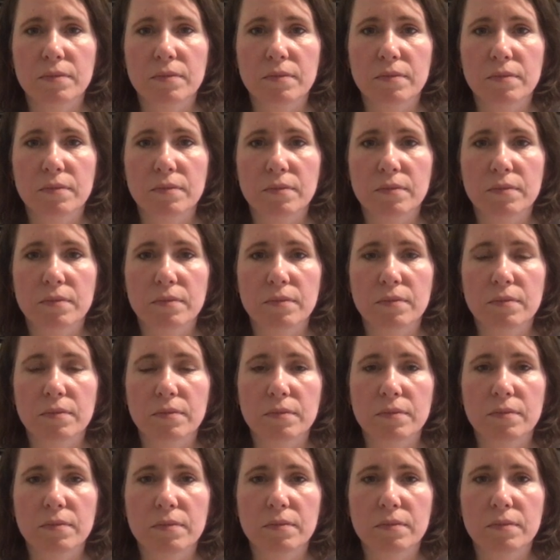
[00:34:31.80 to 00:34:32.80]

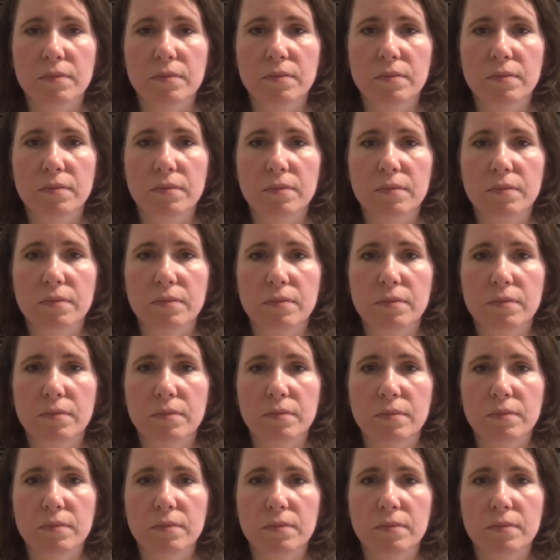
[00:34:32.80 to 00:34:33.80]

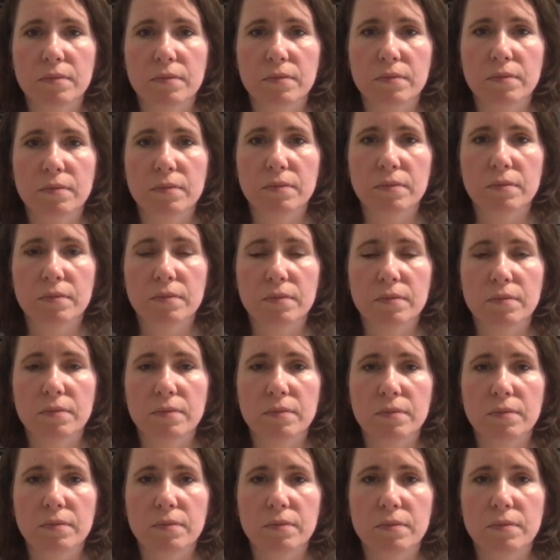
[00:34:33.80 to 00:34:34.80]

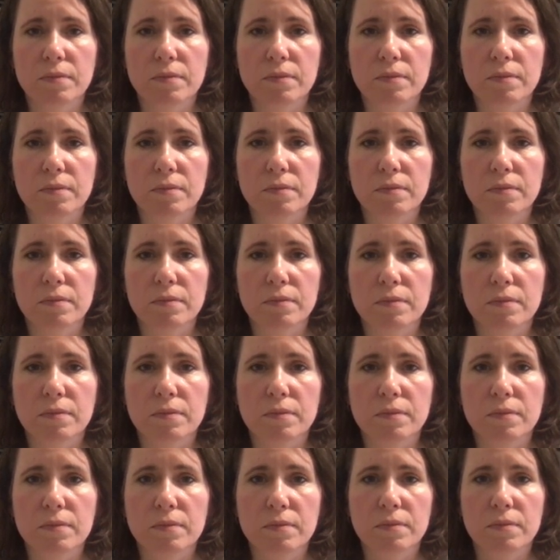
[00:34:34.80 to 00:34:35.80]

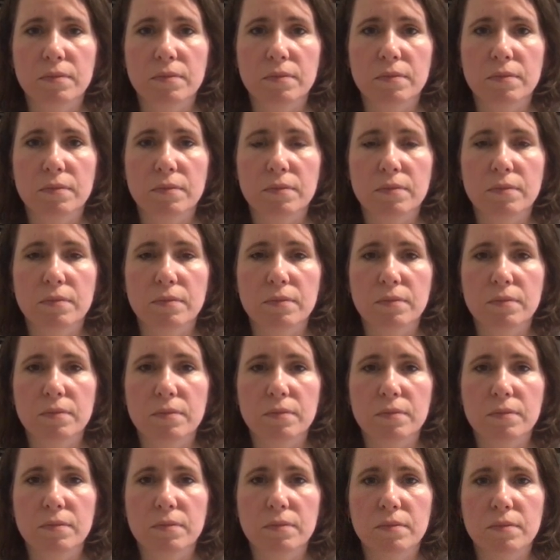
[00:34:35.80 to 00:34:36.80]

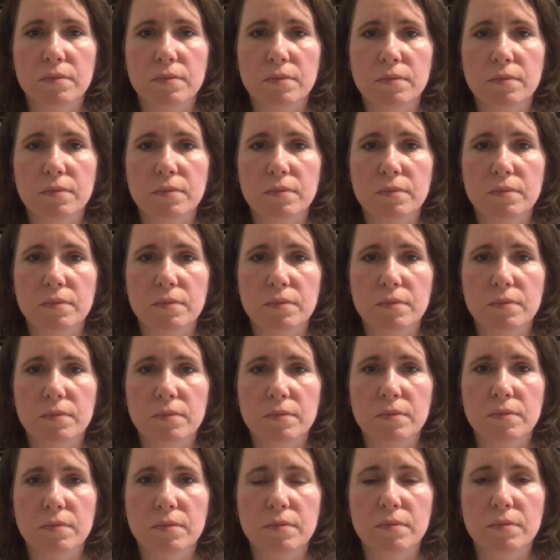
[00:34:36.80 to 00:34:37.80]

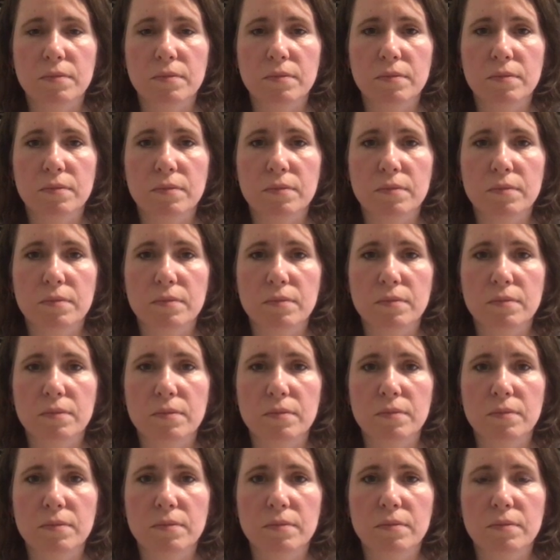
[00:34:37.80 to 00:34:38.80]

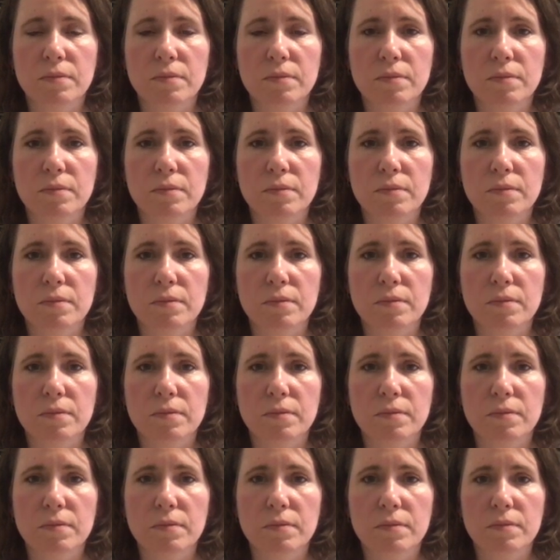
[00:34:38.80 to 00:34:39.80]

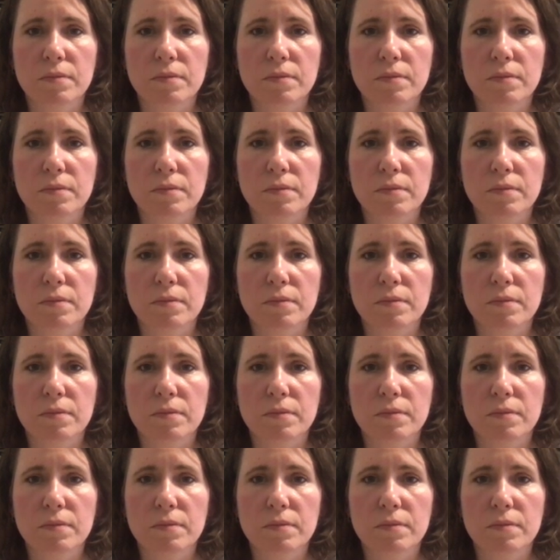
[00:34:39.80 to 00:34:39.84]
[no speech]